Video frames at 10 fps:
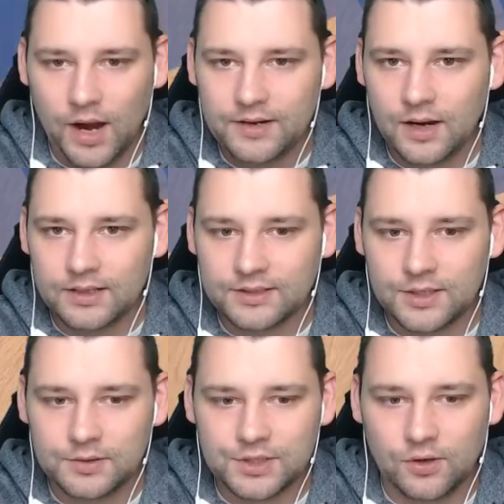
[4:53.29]
I'm not
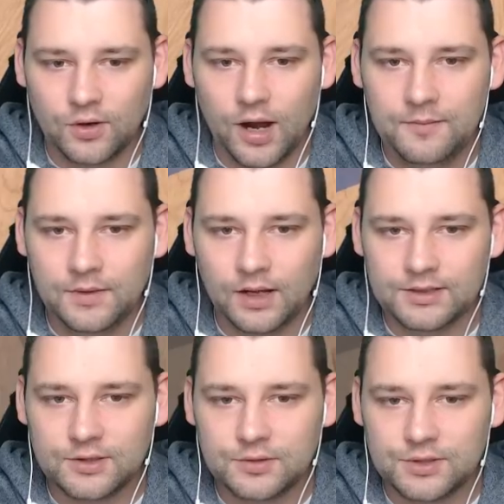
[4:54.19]
too sure. I'm not
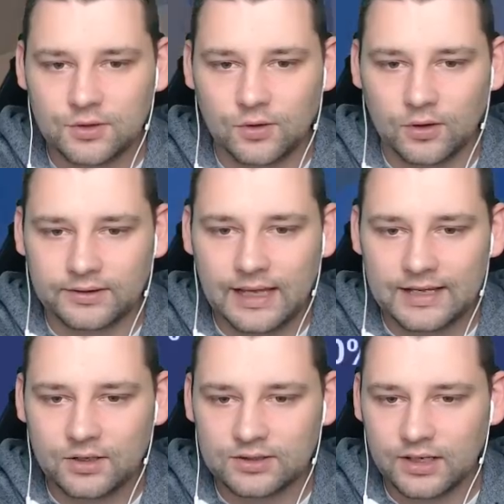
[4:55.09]
too sure.
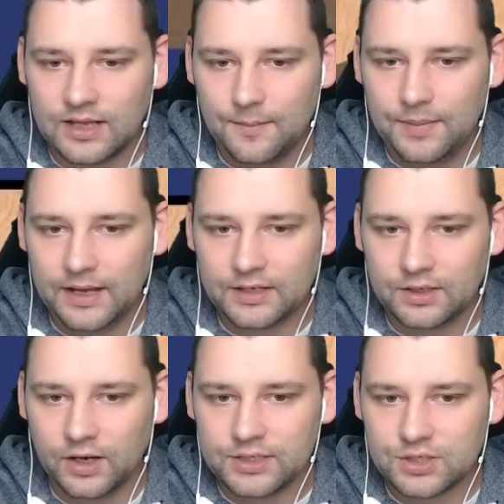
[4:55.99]
That looks like a big,
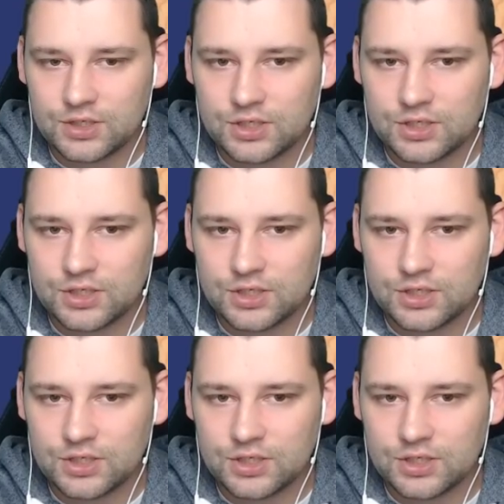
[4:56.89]
nice,